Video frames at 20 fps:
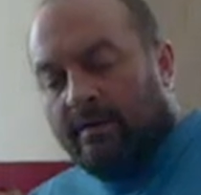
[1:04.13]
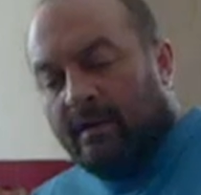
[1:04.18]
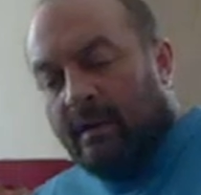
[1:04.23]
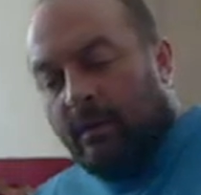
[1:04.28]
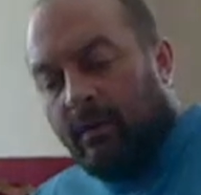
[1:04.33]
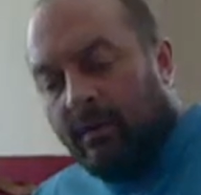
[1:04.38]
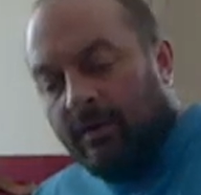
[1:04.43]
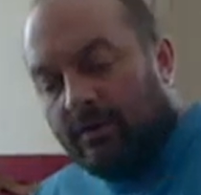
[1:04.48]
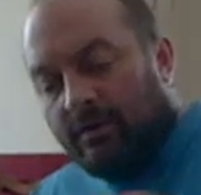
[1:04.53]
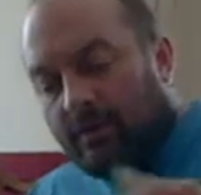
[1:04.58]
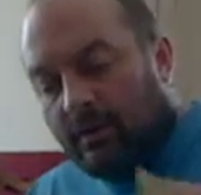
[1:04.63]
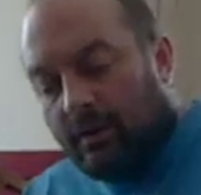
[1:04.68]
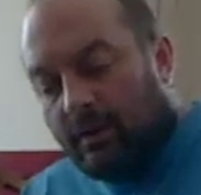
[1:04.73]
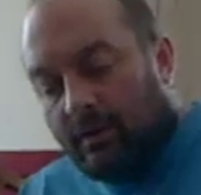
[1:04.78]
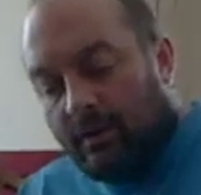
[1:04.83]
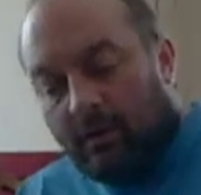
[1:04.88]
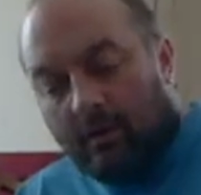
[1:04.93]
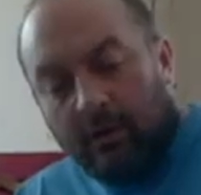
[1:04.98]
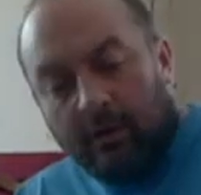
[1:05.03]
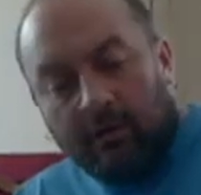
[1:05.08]
I went and took
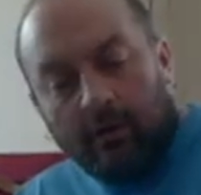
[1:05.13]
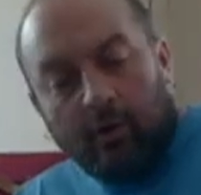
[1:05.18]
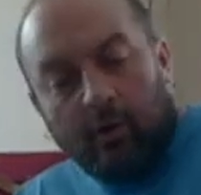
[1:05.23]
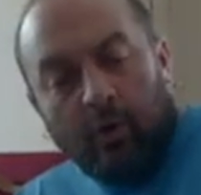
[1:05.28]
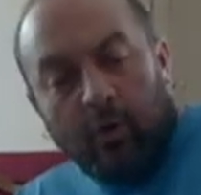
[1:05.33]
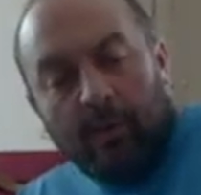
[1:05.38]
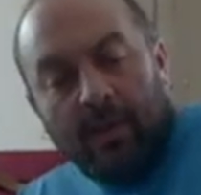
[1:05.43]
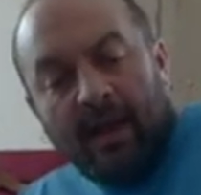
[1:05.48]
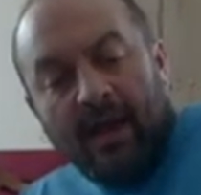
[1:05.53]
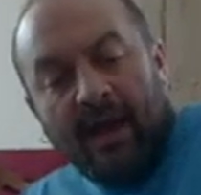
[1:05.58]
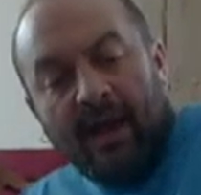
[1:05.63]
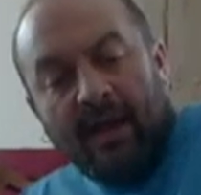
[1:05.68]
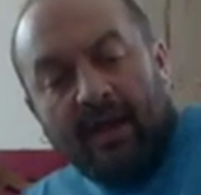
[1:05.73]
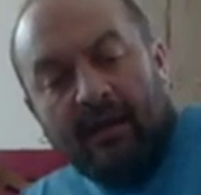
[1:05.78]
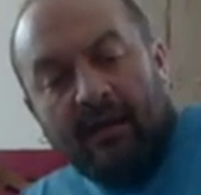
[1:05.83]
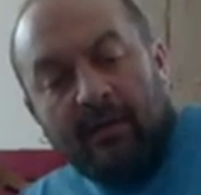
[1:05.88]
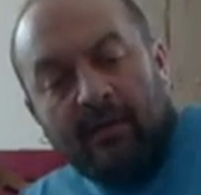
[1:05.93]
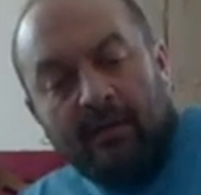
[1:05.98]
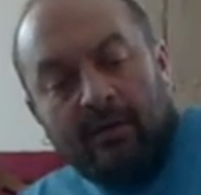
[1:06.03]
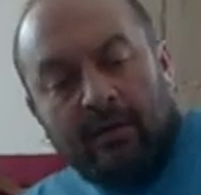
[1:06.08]
along the whole
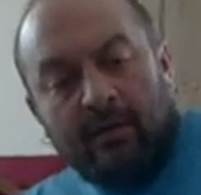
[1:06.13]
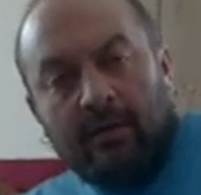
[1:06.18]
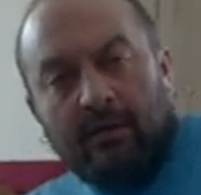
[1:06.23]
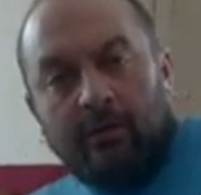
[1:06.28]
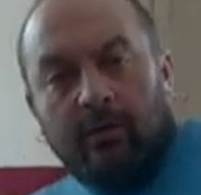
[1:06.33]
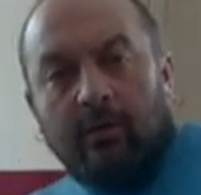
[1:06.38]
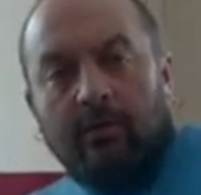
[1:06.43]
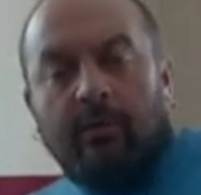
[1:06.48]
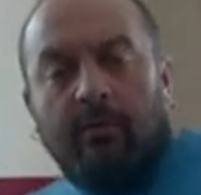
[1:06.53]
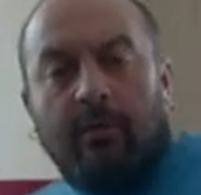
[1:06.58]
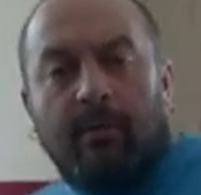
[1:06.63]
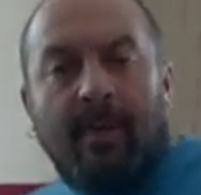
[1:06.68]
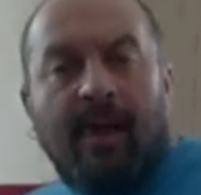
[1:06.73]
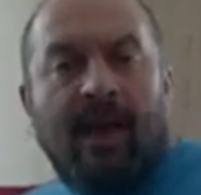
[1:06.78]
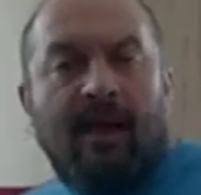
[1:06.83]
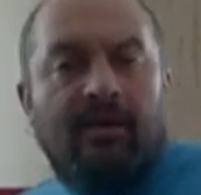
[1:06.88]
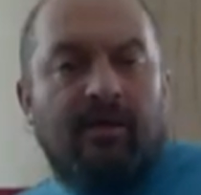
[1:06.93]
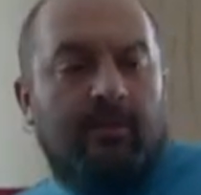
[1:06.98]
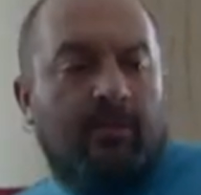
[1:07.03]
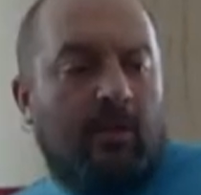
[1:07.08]
back. The
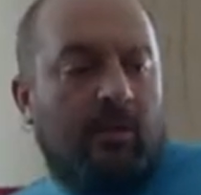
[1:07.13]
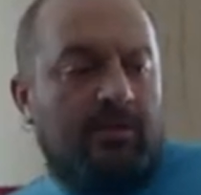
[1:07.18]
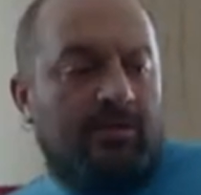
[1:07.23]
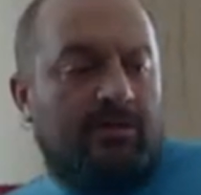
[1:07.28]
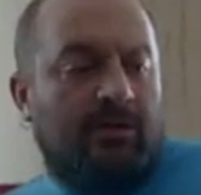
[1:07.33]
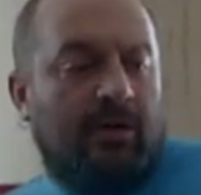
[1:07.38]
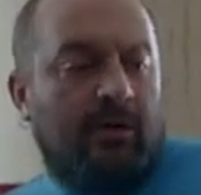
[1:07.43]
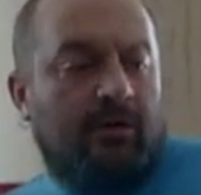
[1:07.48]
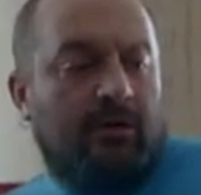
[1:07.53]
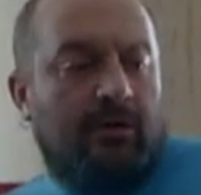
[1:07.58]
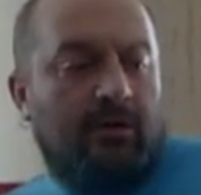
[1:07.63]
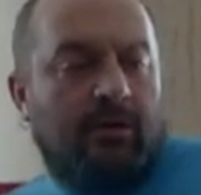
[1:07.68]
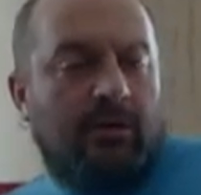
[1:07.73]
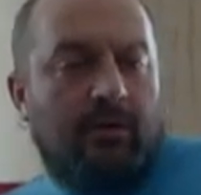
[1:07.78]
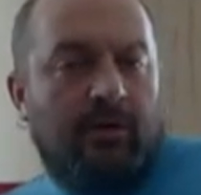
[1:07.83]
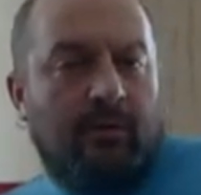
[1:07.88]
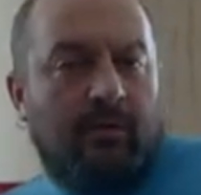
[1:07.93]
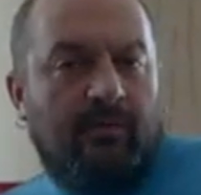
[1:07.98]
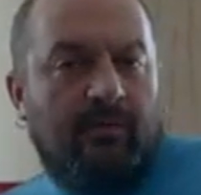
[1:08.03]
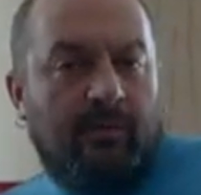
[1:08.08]
back of the bow was darker in
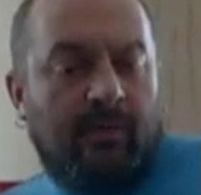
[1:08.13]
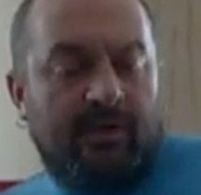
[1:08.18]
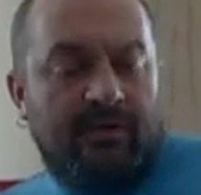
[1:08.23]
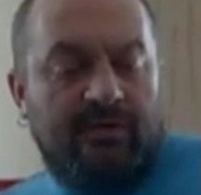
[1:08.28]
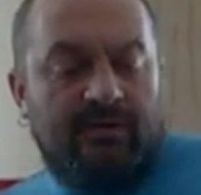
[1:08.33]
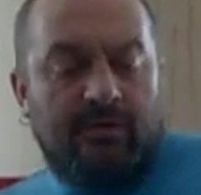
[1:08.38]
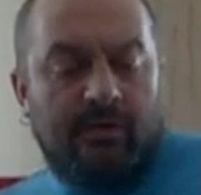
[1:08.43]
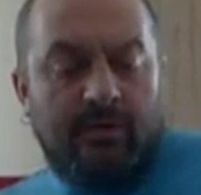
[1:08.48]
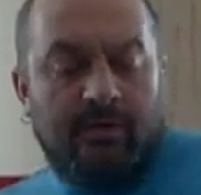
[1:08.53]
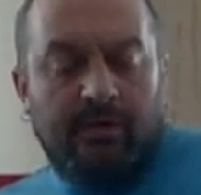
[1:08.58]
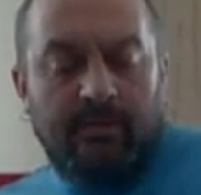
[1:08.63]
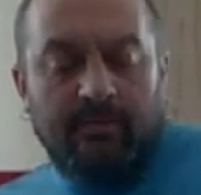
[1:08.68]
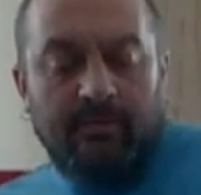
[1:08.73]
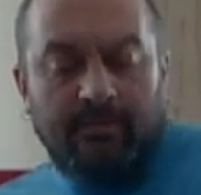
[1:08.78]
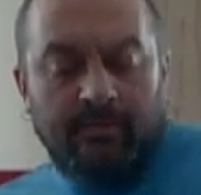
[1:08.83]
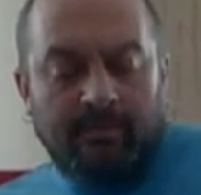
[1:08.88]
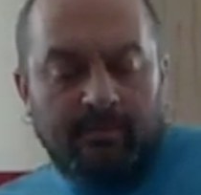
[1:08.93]
color before I started.